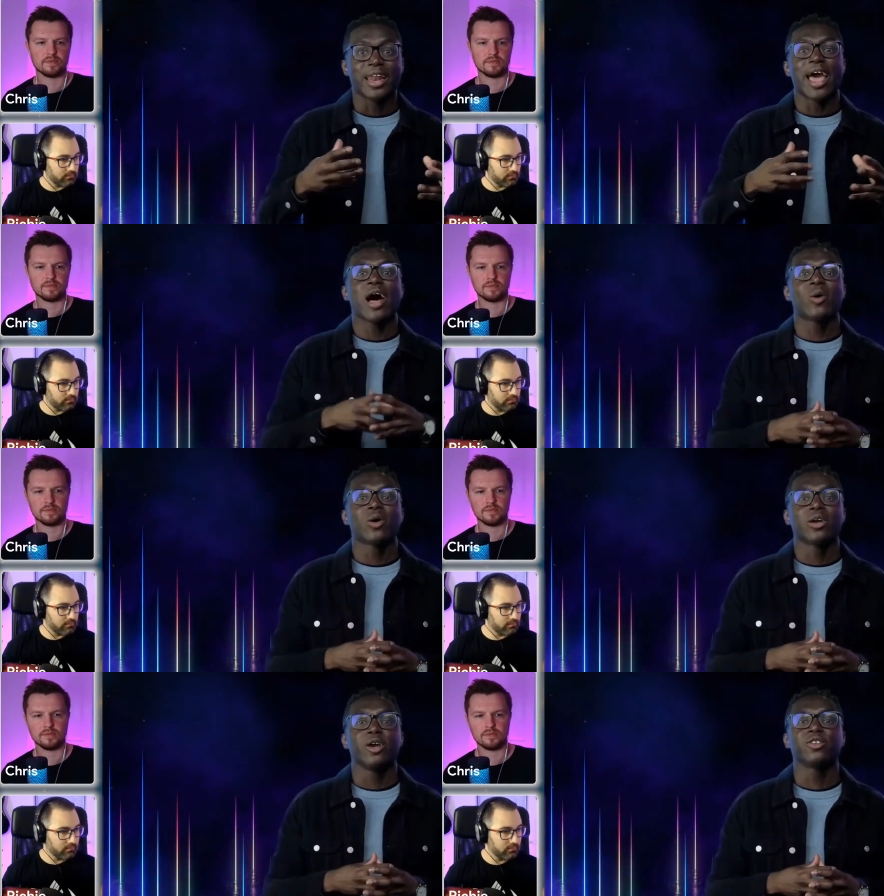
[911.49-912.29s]
Speaker 1: And
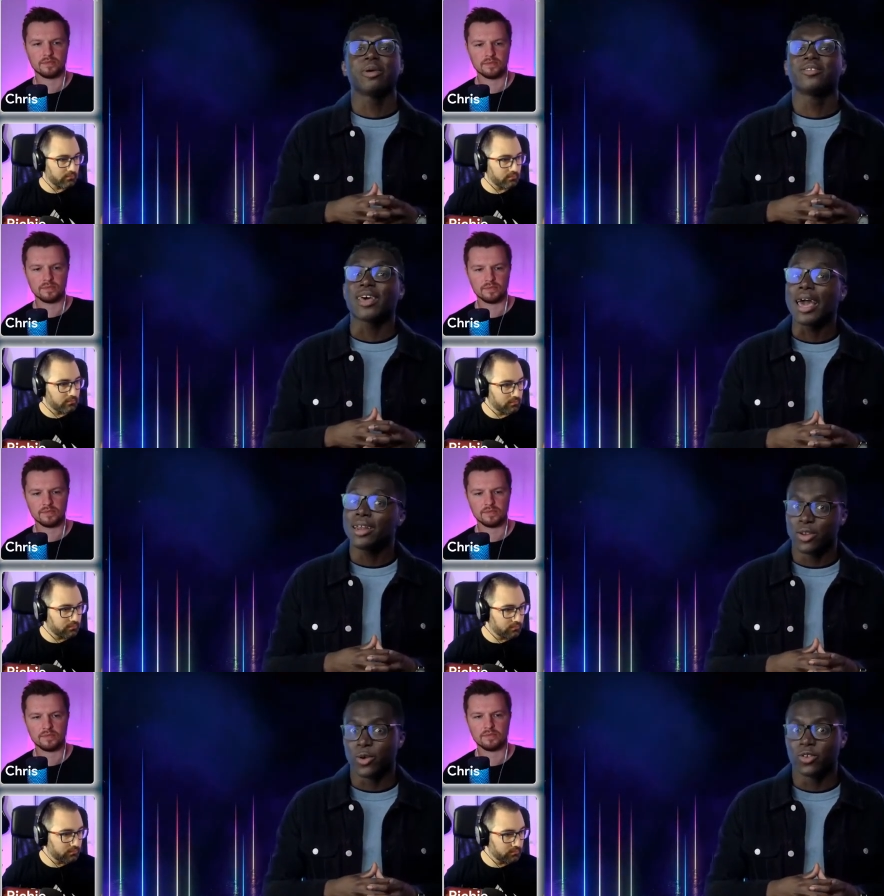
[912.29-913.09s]
now, here's some
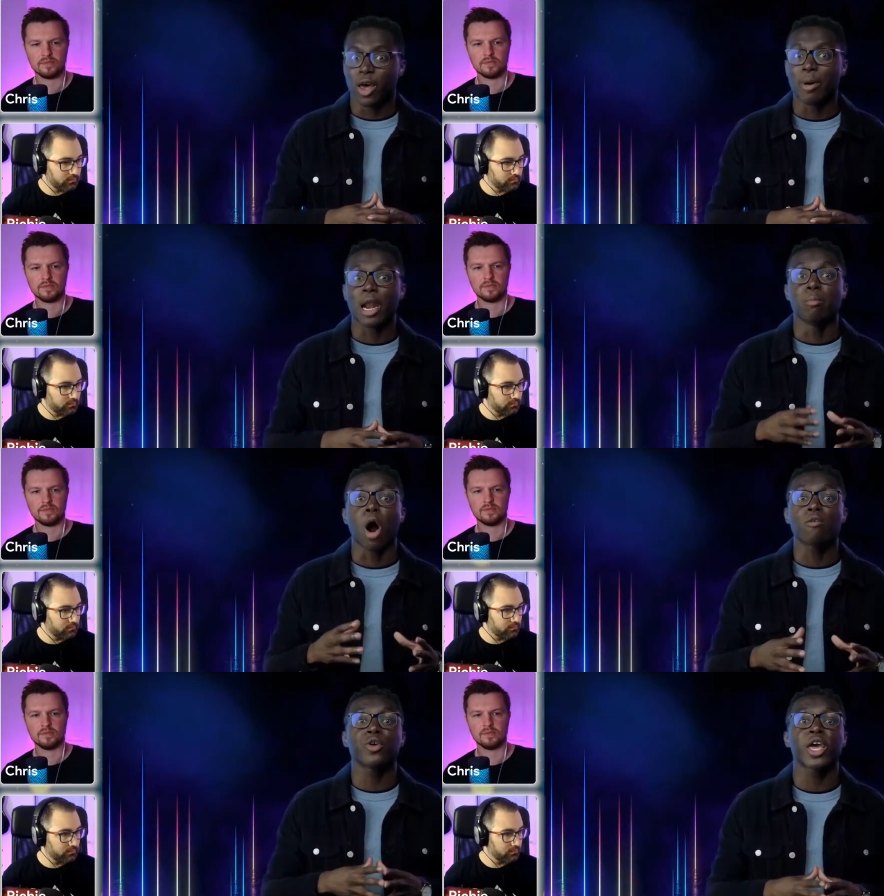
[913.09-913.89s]
exciting news about a
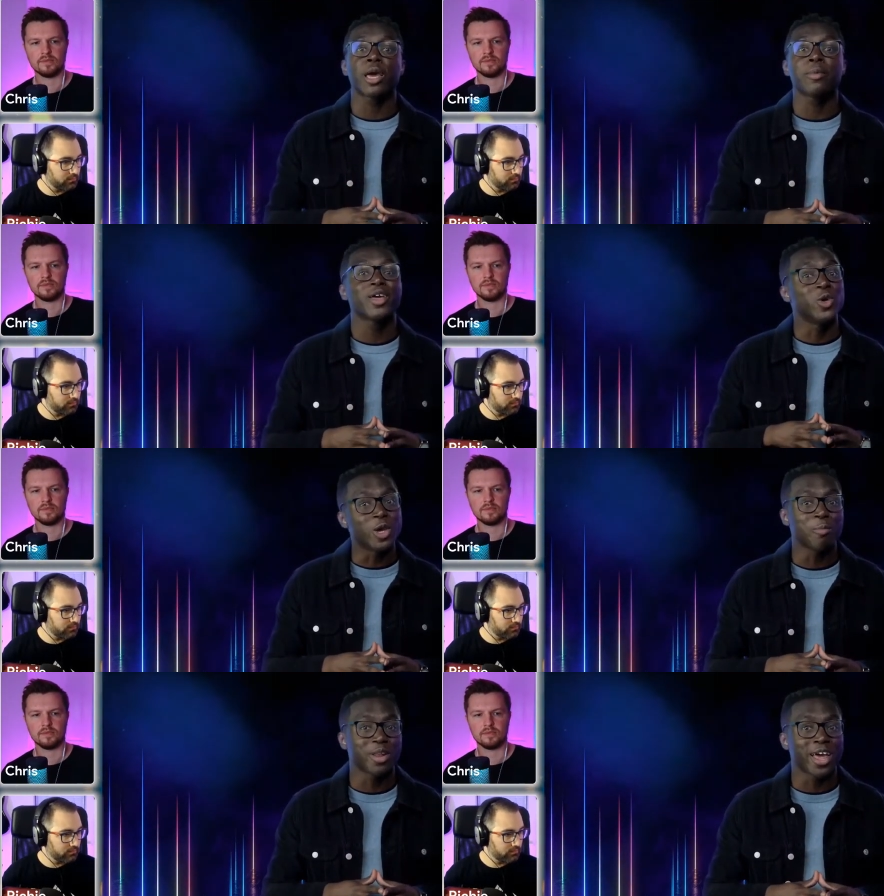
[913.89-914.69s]
Marvel game
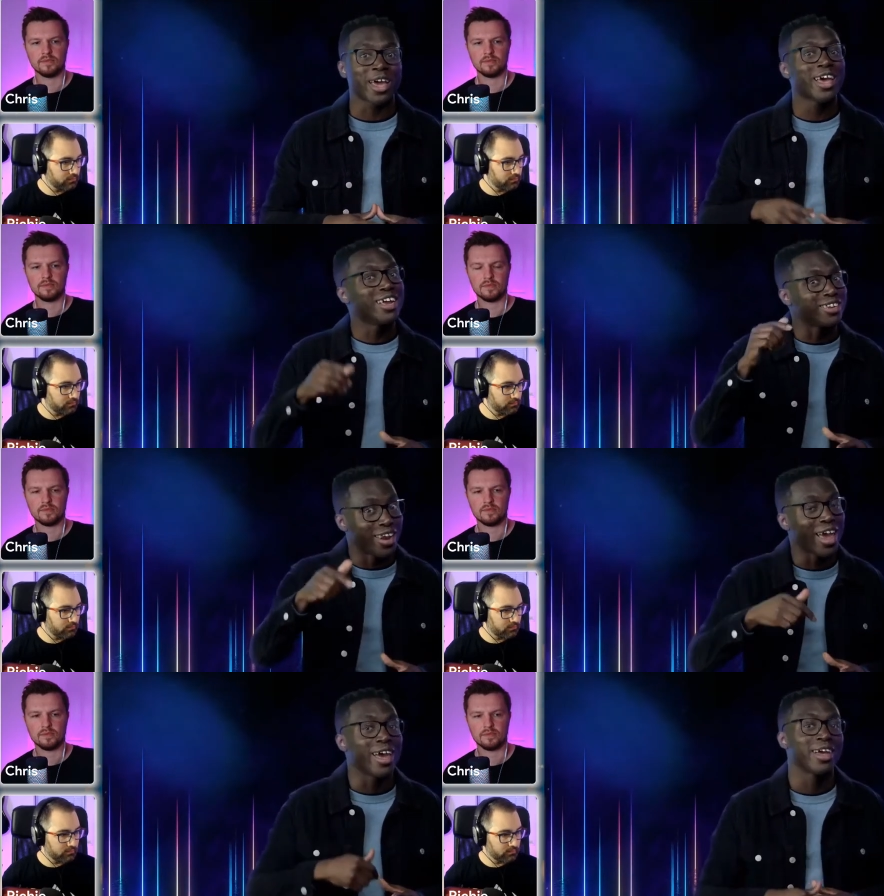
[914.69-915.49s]
you can play
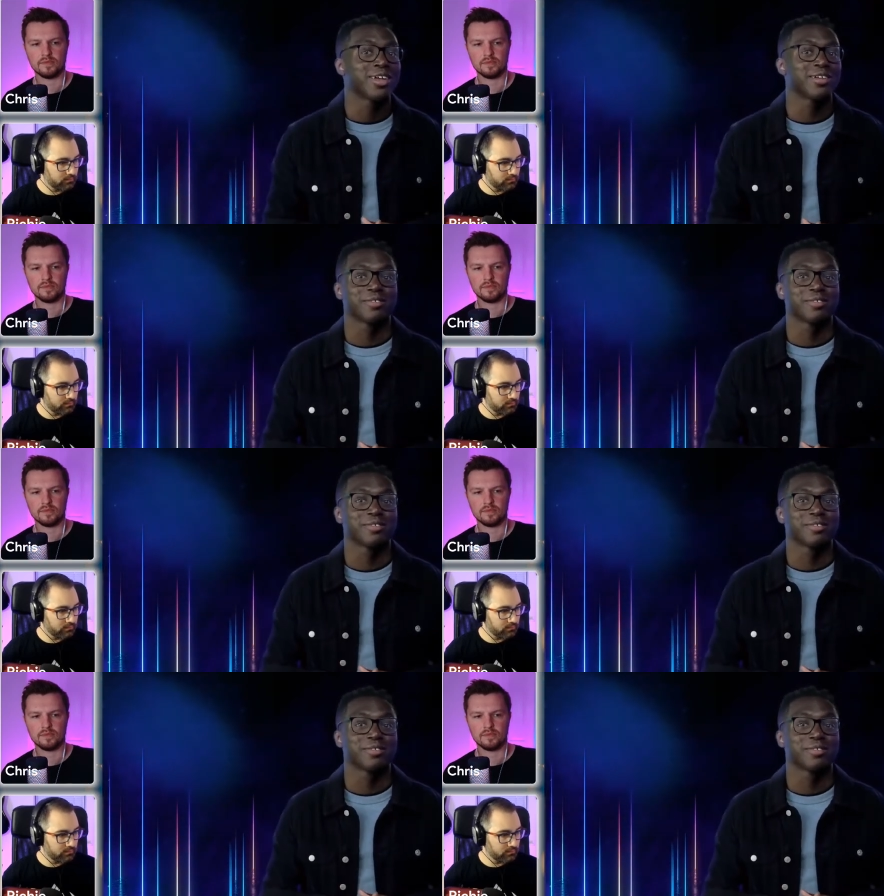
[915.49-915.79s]
today.